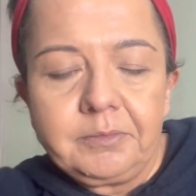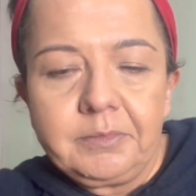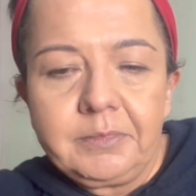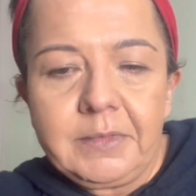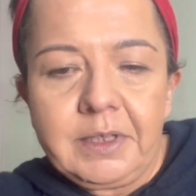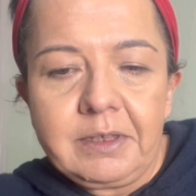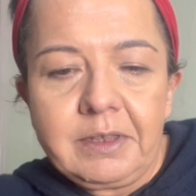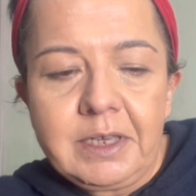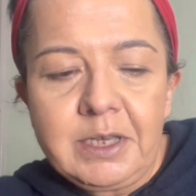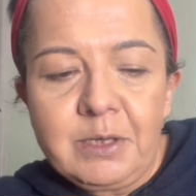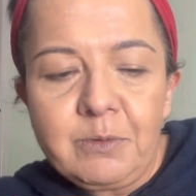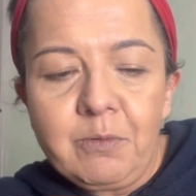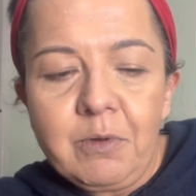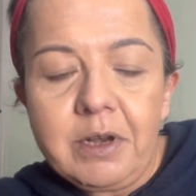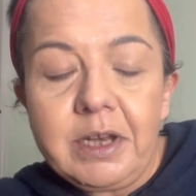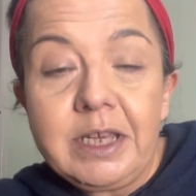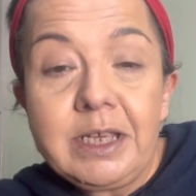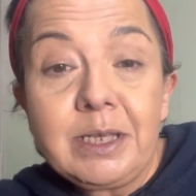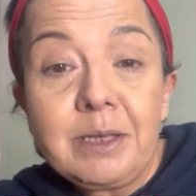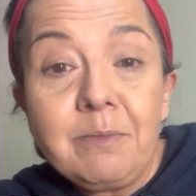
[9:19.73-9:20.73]
Now this
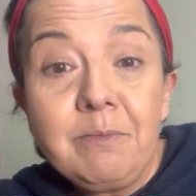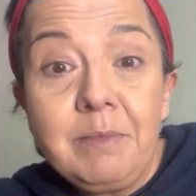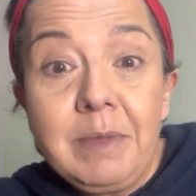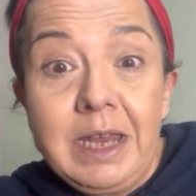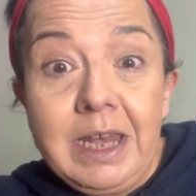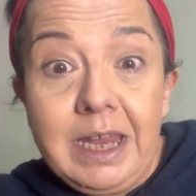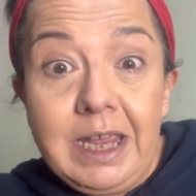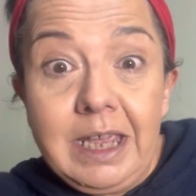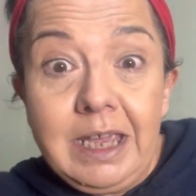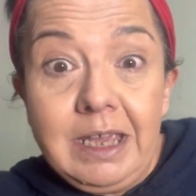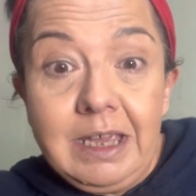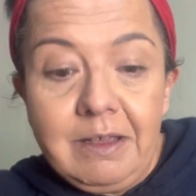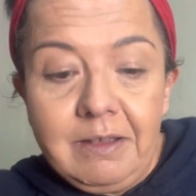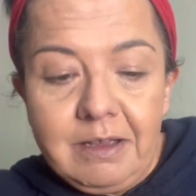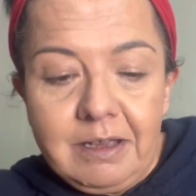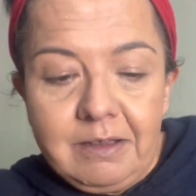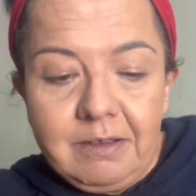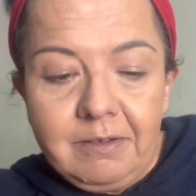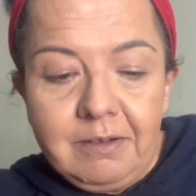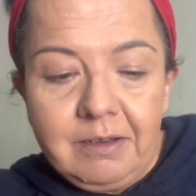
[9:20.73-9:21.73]
one is a mini
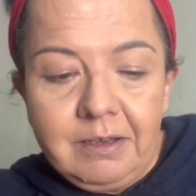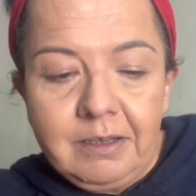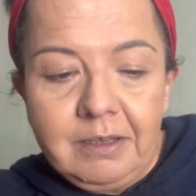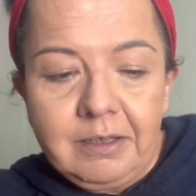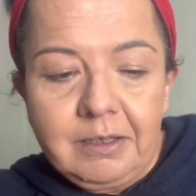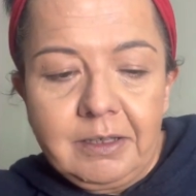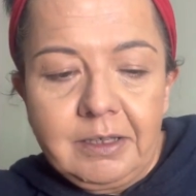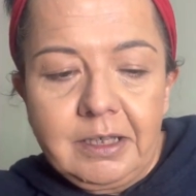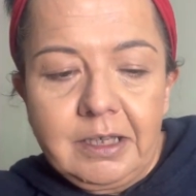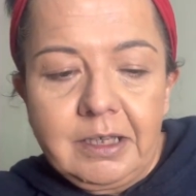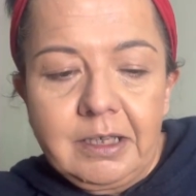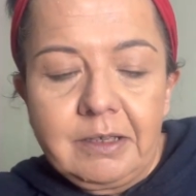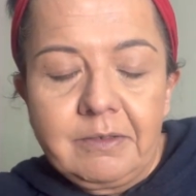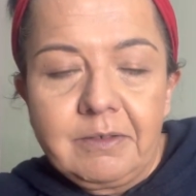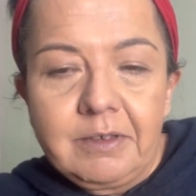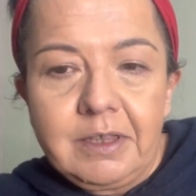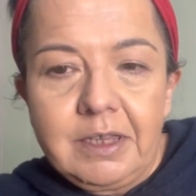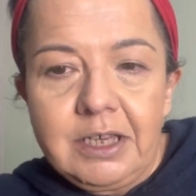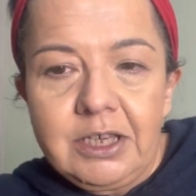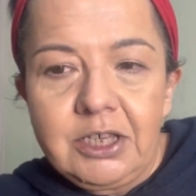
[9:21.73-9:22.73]

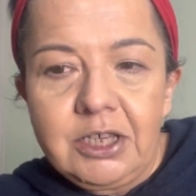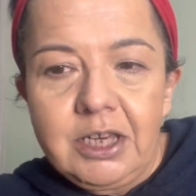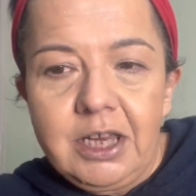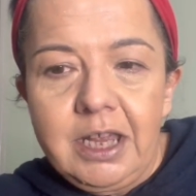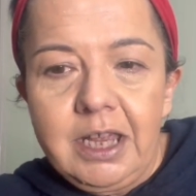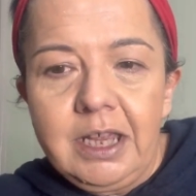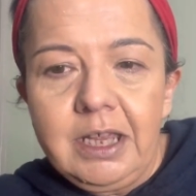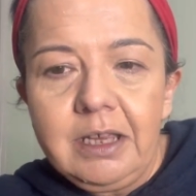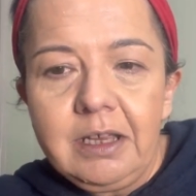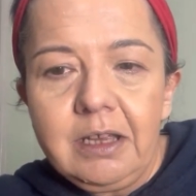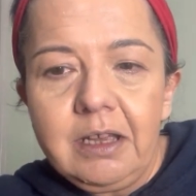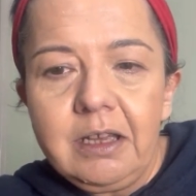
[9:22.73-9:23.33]
this year.